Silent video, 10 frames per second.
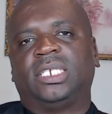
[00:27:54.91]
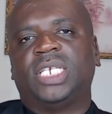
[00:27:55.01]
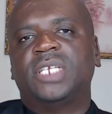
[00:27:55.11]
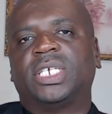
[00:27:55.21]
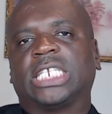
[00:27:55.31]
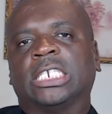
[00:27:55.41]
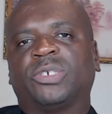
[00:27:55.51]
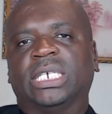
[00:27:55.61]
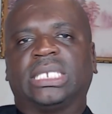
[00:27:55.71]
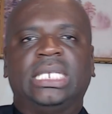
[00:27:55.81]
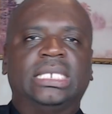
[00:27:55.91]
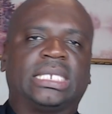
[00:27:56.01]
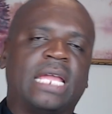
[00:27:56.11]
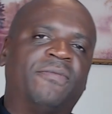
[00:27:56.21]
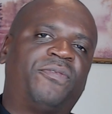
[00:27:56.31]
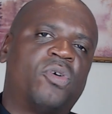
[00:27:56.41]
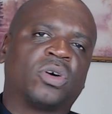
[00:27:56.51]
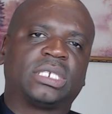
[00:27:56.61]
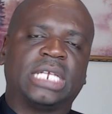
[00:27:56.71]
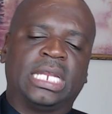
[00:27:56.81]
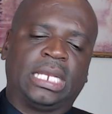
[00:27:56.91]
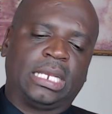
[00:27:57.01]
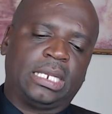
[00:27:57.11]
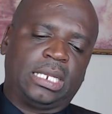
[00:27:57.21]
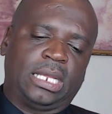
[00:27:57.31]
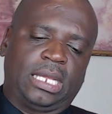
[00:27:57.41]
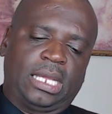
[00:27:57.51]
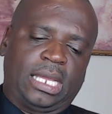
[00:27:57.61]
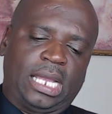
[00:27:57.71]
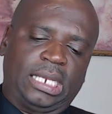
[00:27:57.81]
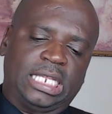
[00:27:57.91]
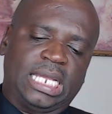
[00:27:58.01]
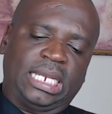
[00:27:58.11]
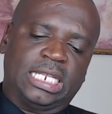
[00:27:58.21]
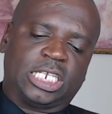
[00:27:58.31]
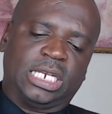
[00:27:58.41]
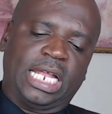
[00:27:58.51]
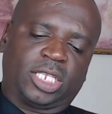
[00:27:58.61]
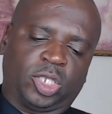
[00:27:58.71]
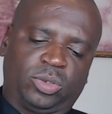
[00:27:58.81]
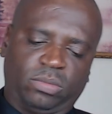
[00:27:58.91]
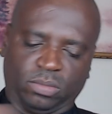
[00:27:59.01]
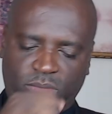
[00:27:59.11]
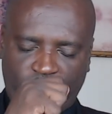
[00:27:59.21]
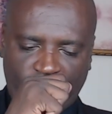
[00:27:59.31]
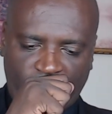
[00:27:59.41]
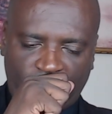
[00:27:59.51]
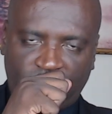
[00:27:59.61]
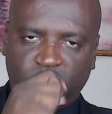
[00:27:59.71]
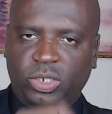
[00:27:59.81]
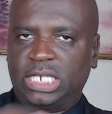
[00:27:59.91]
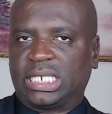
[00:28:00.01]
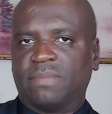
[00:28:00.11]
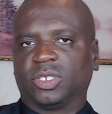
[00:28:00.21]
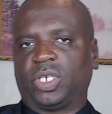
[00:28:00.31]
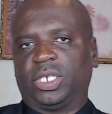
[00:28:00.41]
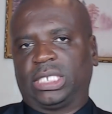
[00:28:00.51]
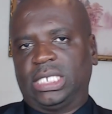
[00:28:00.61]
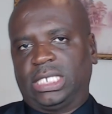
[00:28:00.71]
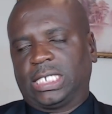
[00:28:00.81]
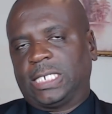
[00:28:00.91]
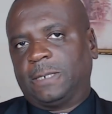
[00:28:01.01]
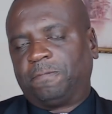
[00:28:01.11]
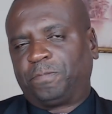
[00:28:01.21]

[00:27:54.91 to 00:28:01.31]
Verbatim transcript: Jesus addressed these same folks in his letter to the seven churches.